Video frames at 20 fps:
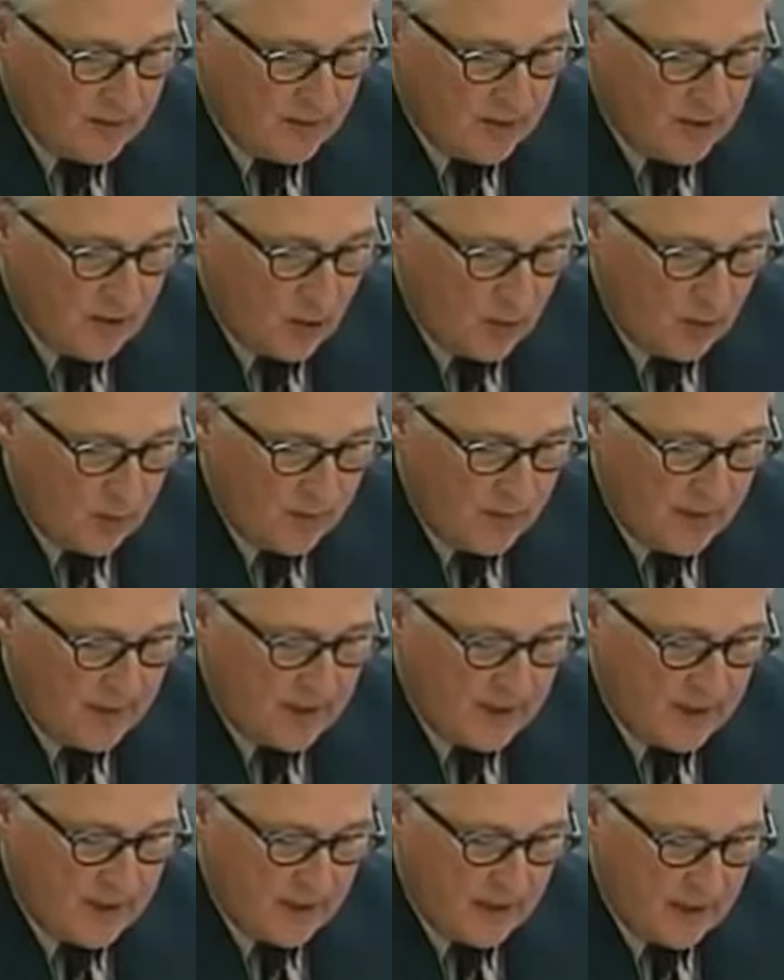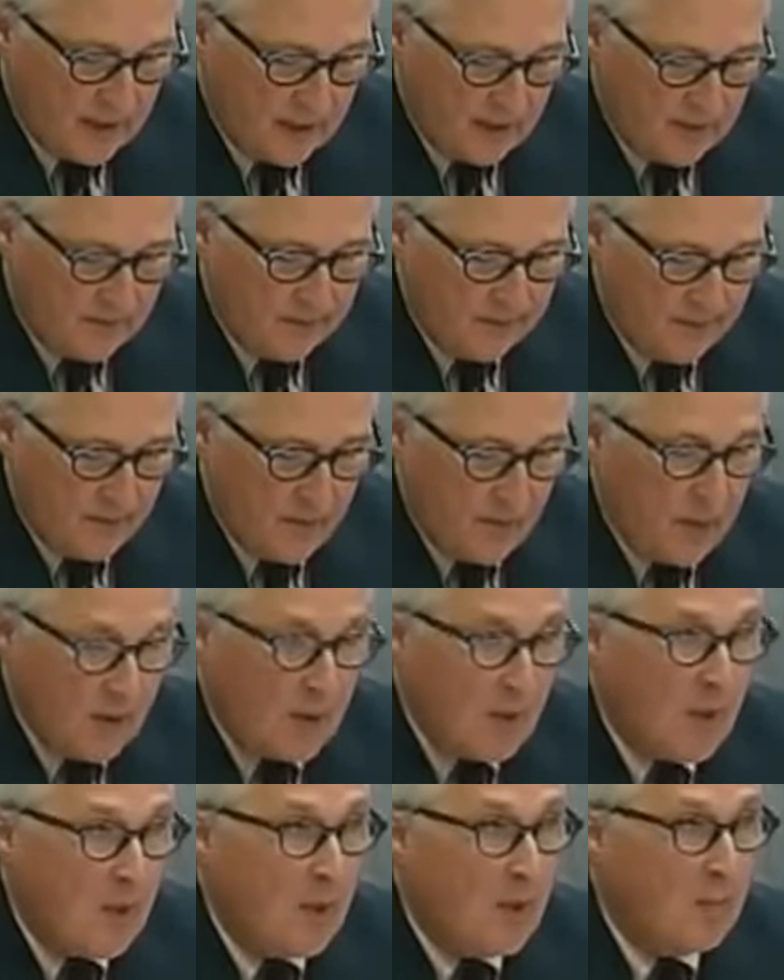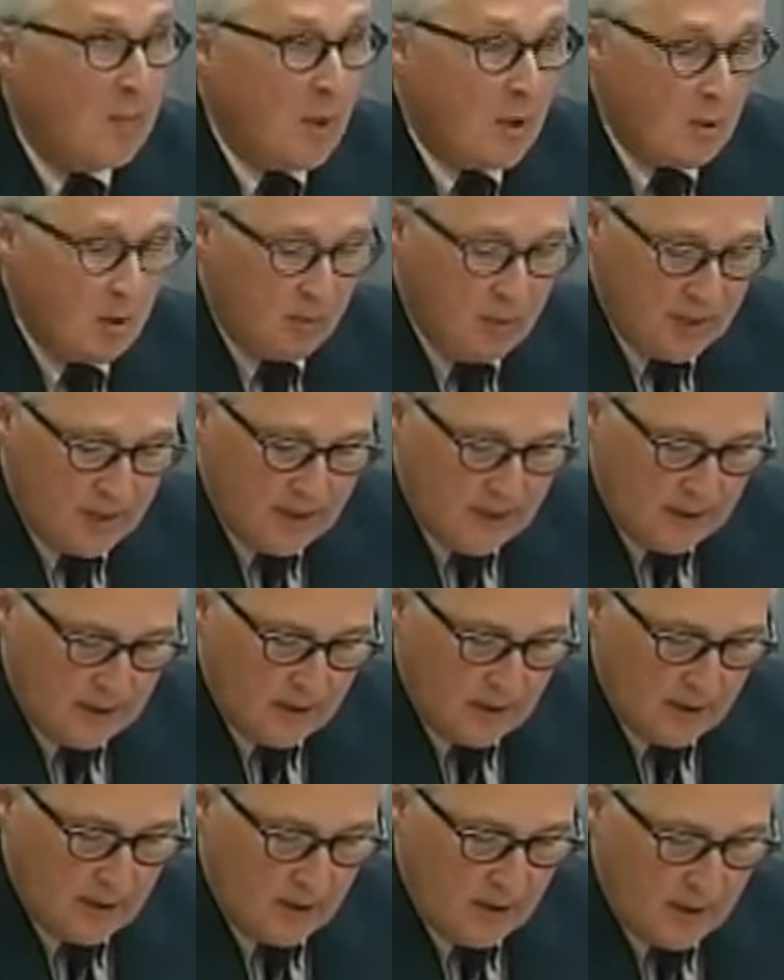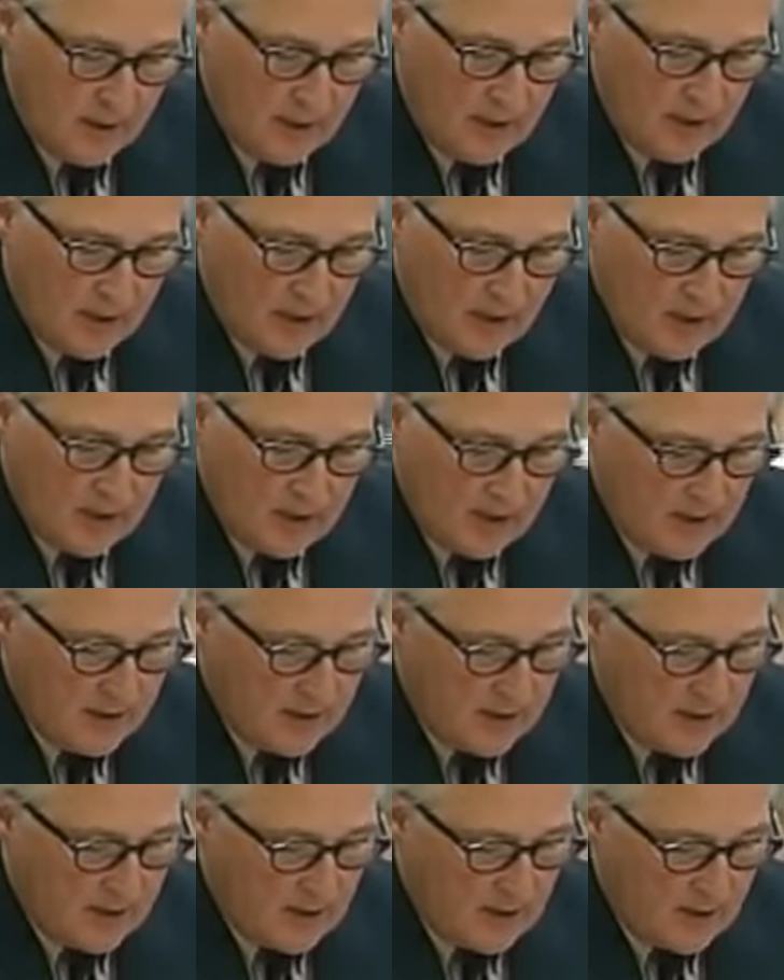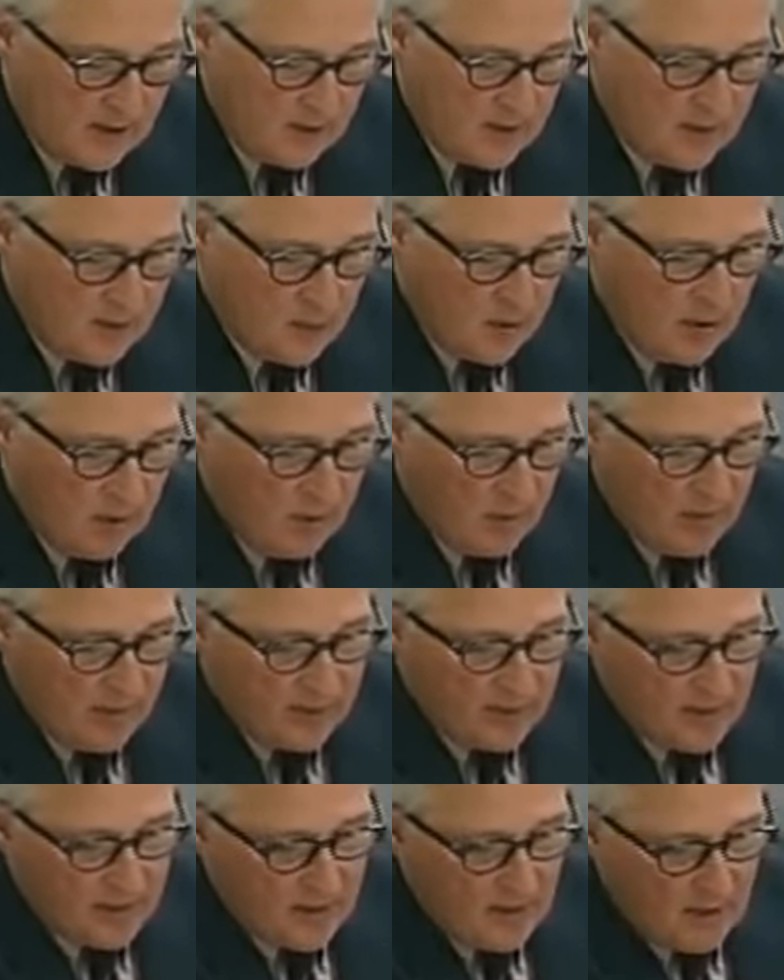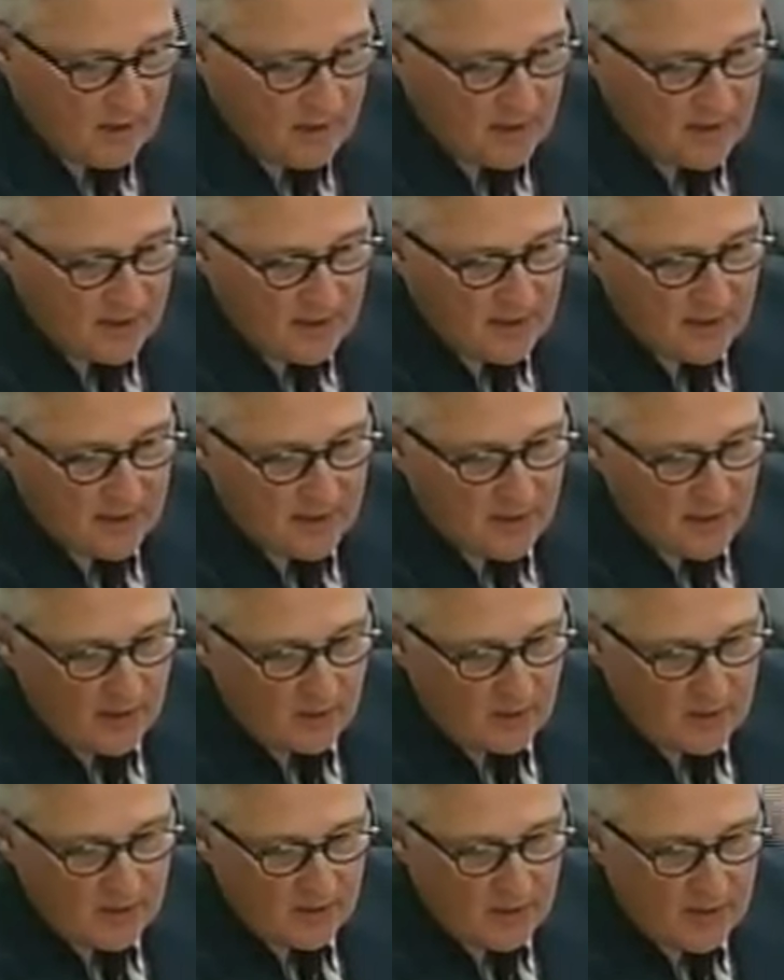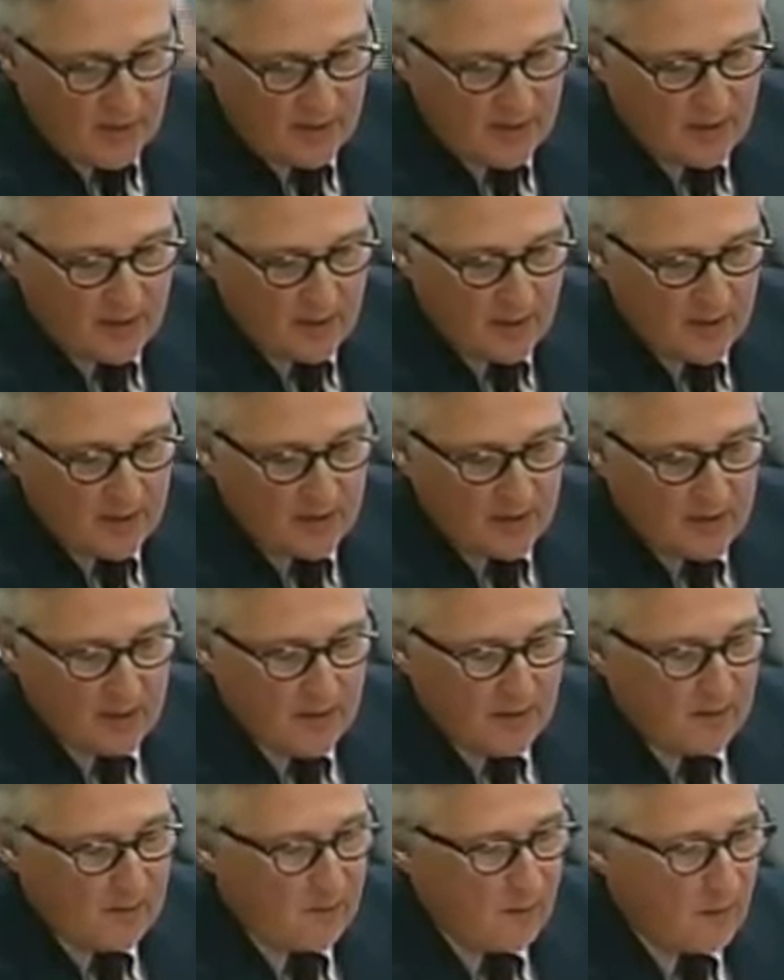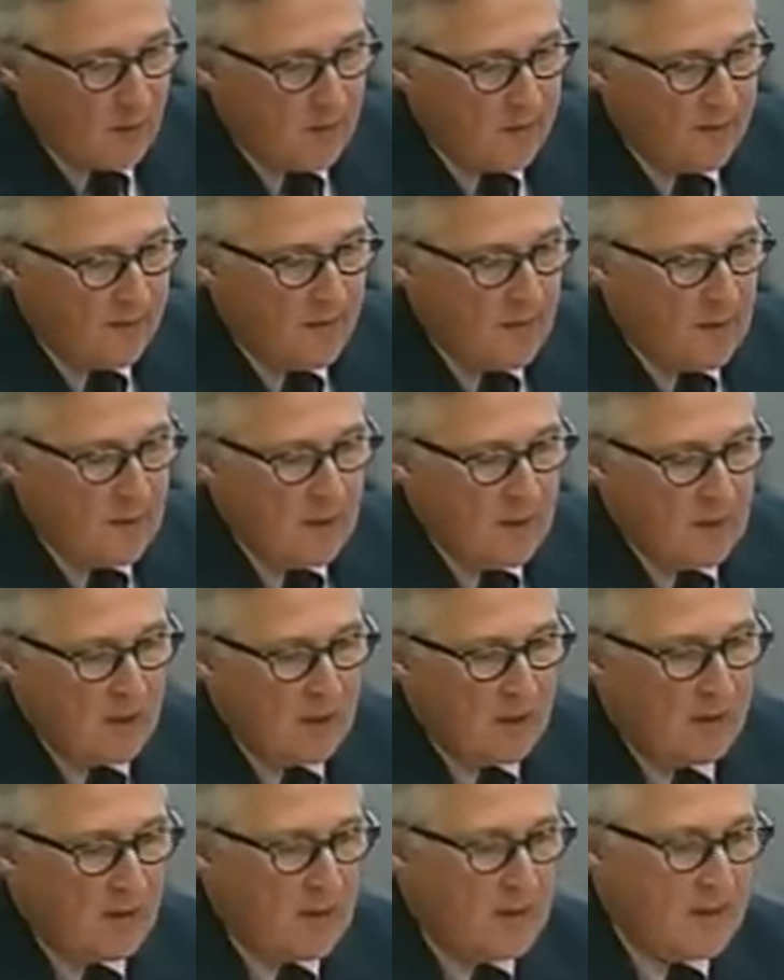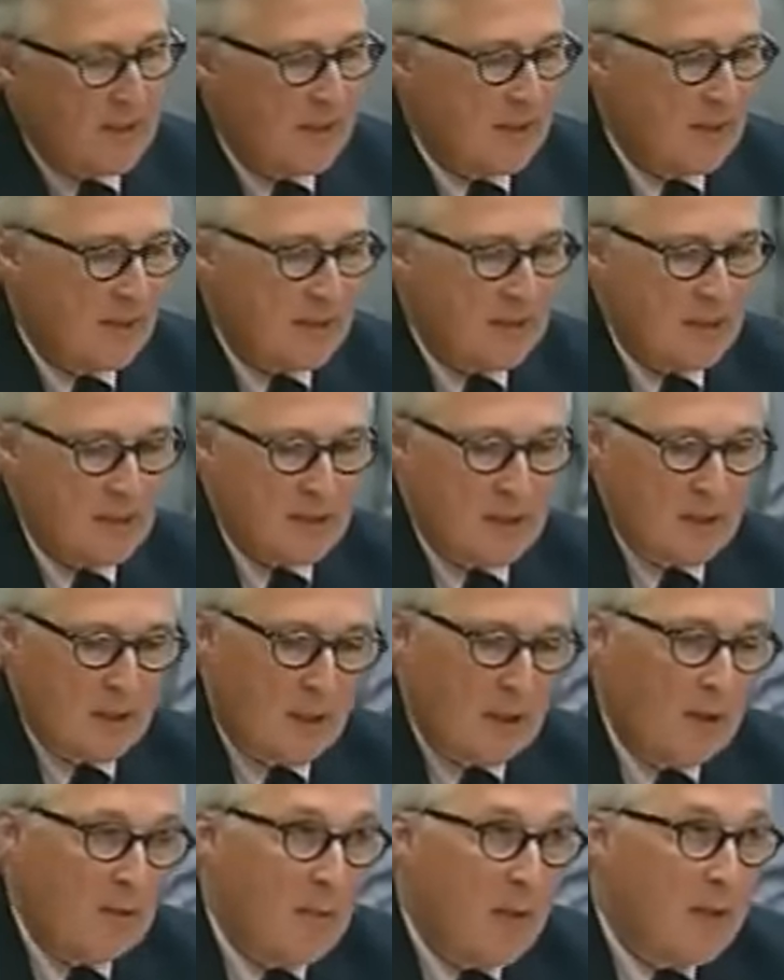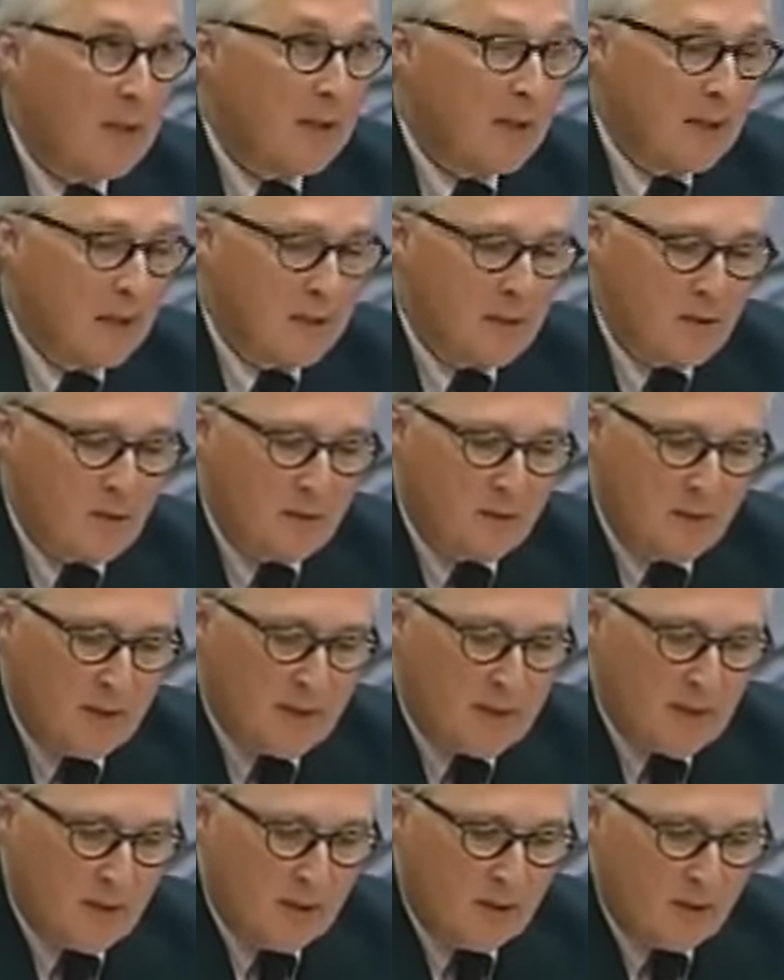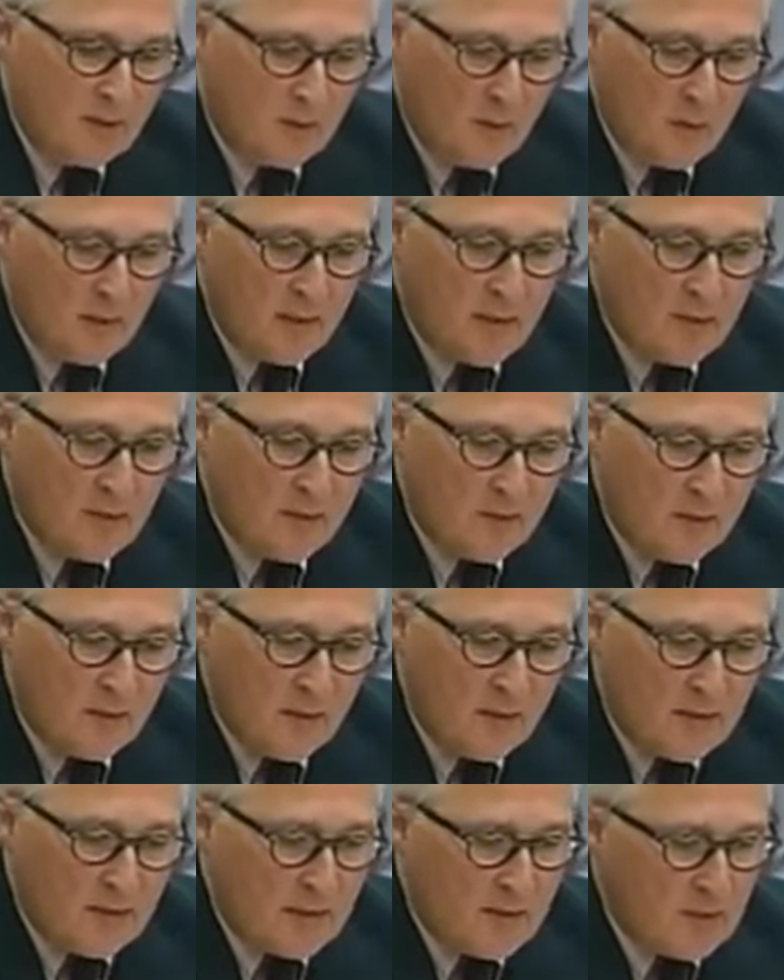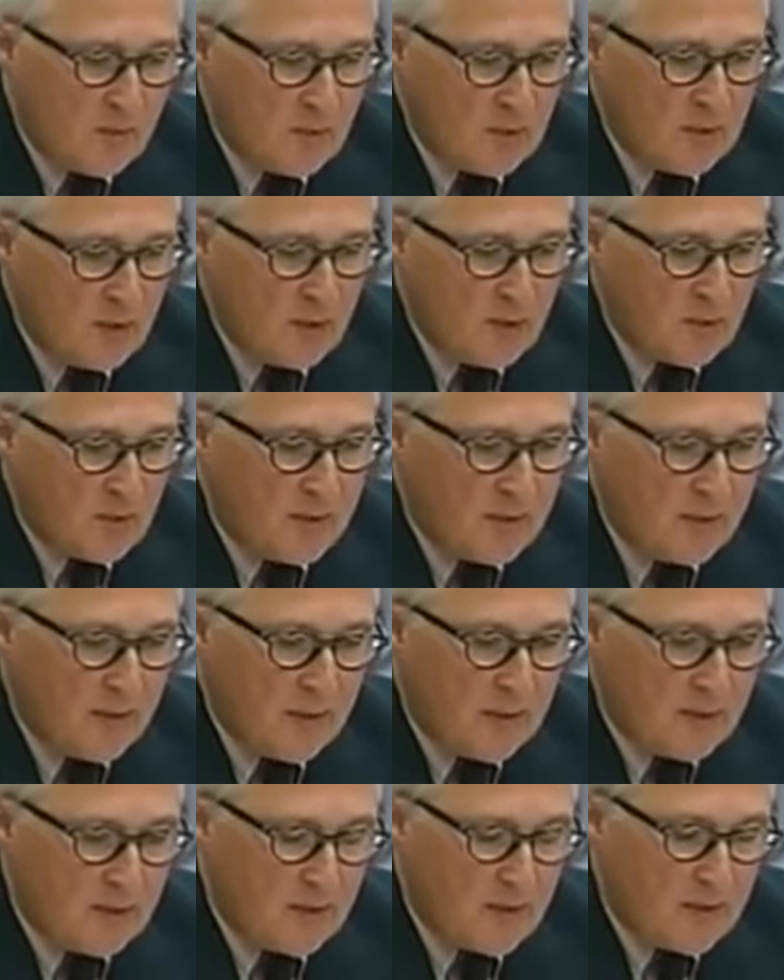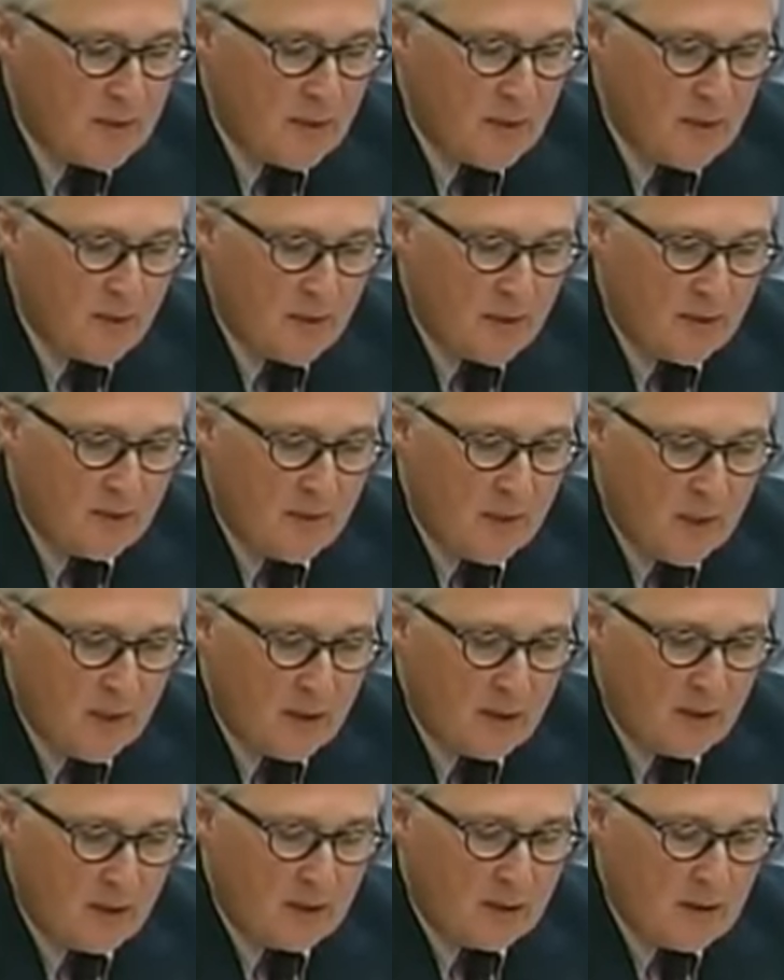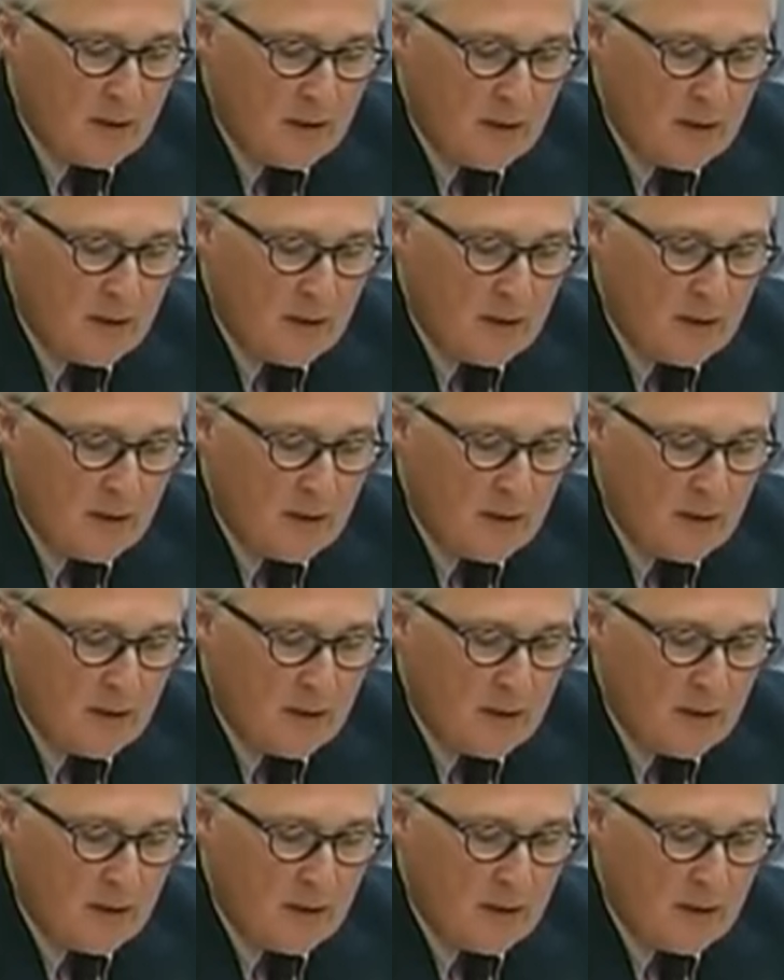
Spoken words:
scope, and extent. Parliament clearly recognized the existence of this problem at the time the CSIS Act was passed in 1984. The CSIS has a clear mandate to investigate foreign interference as a potential threat to the security of Canada.